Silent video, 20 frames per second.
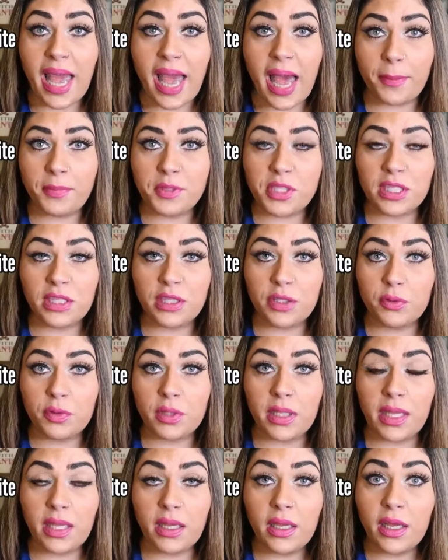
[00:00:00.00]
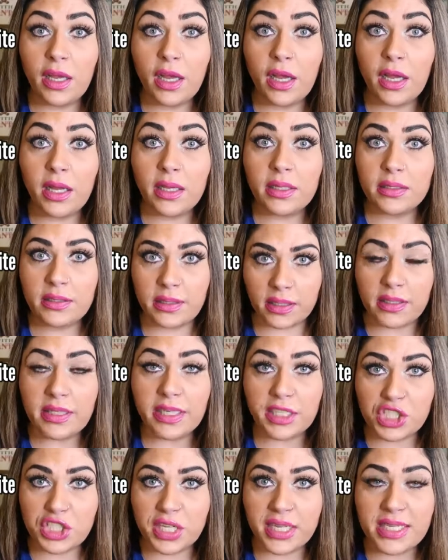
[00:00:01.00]
Absolutely
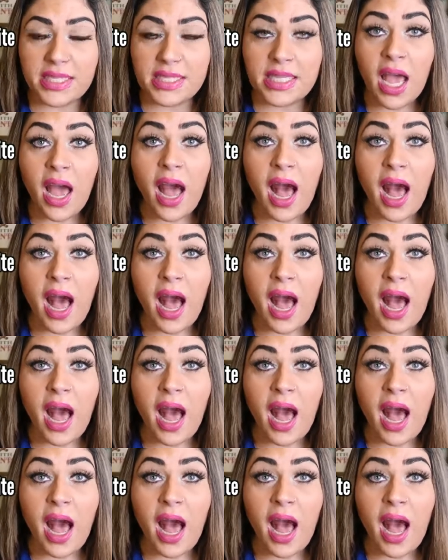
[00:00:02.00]
delicious.